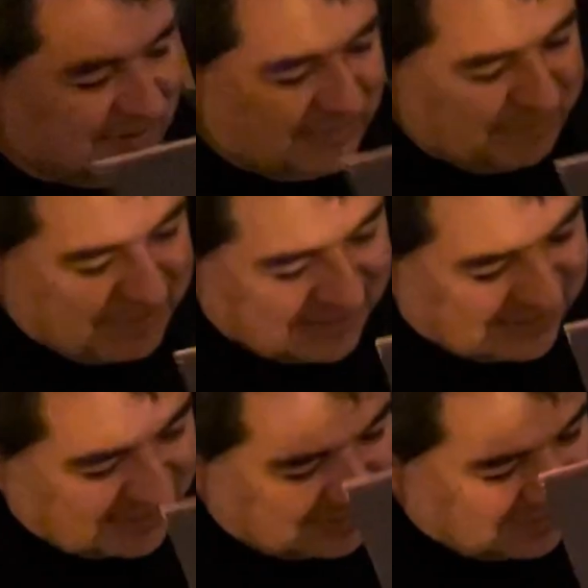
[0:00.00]
but
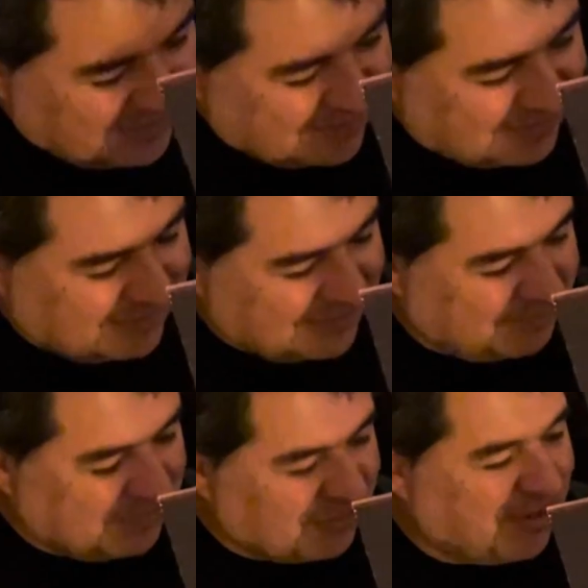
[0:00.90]
it's good. It's
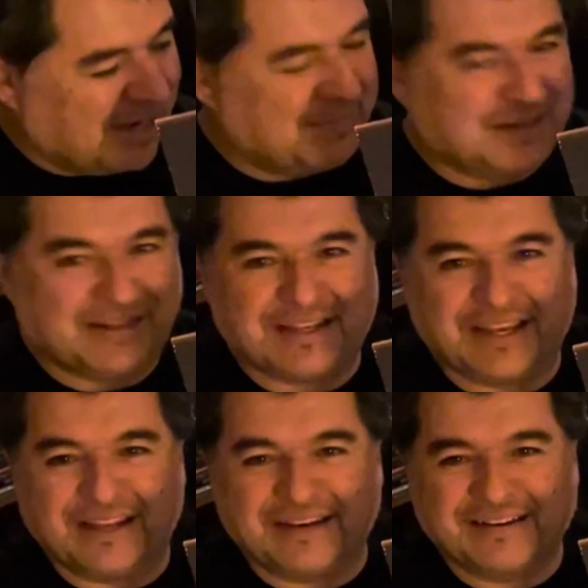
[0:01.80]
Bill Wyman in the
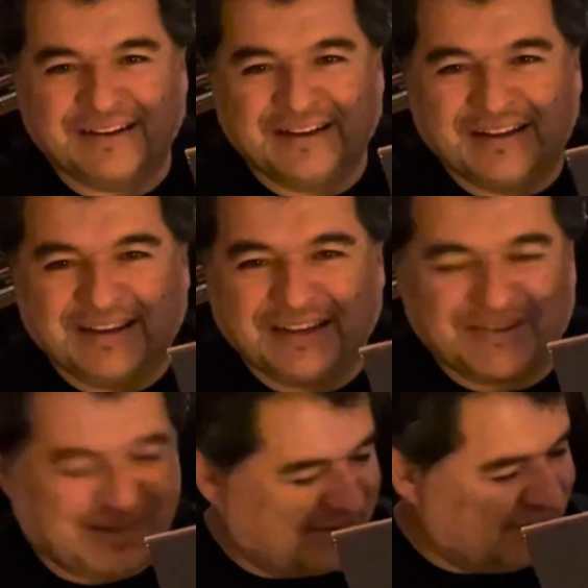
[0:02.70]
end.
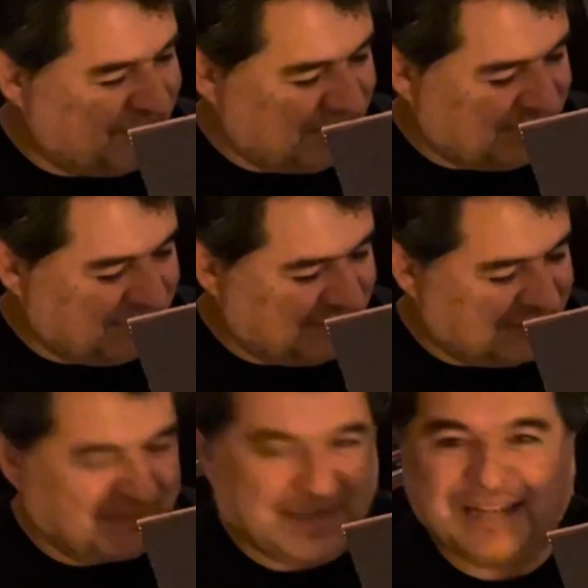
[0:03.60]
I kind of wish he was in the
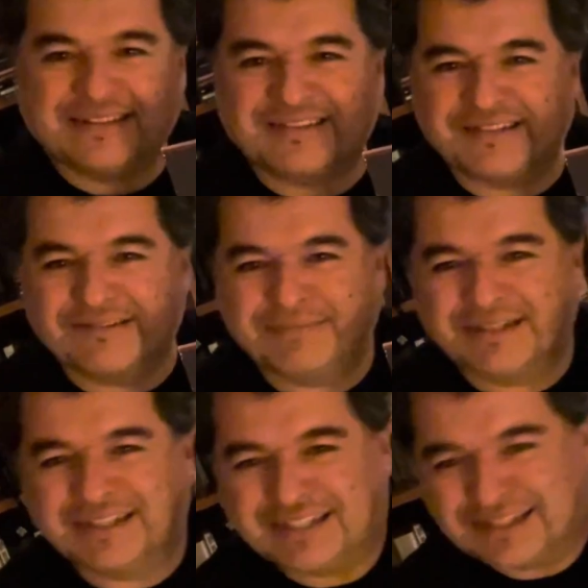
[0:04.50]
band still,
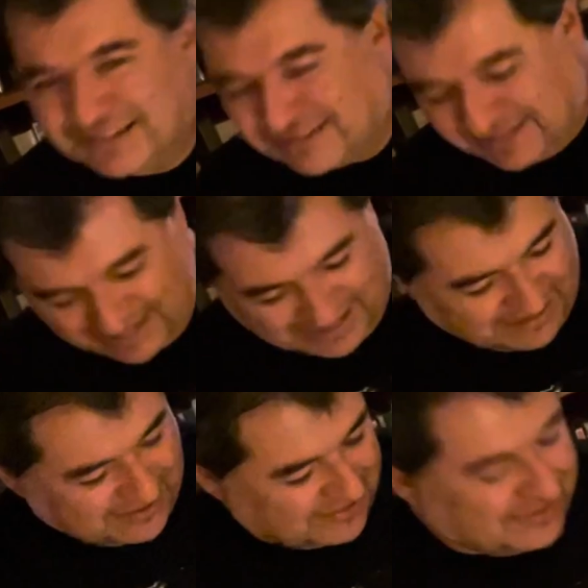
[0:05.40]
but they have
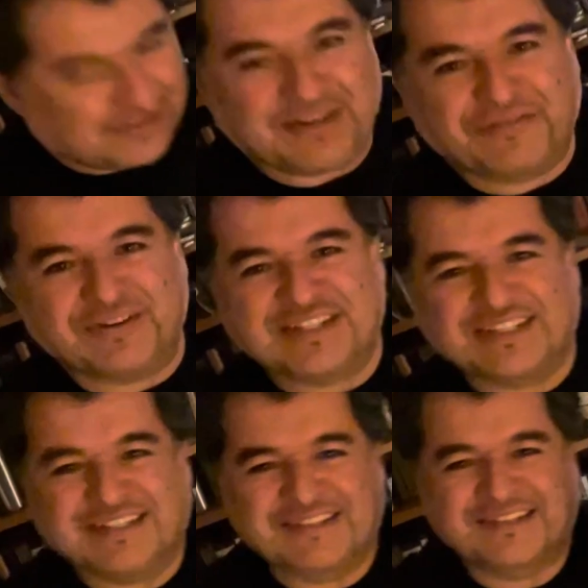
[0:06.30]
their
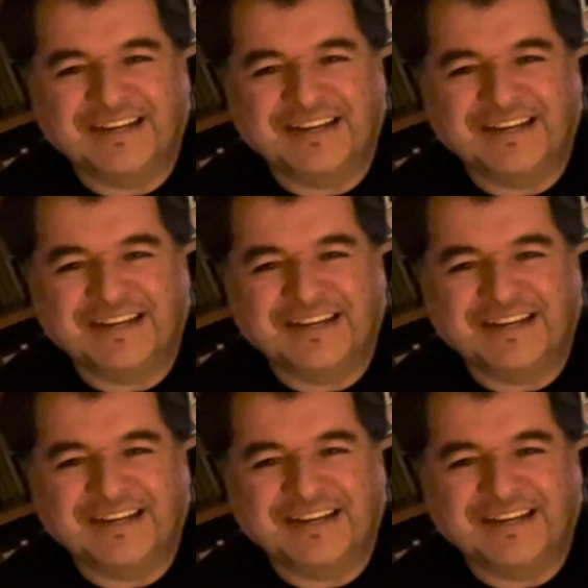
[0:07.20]
differences.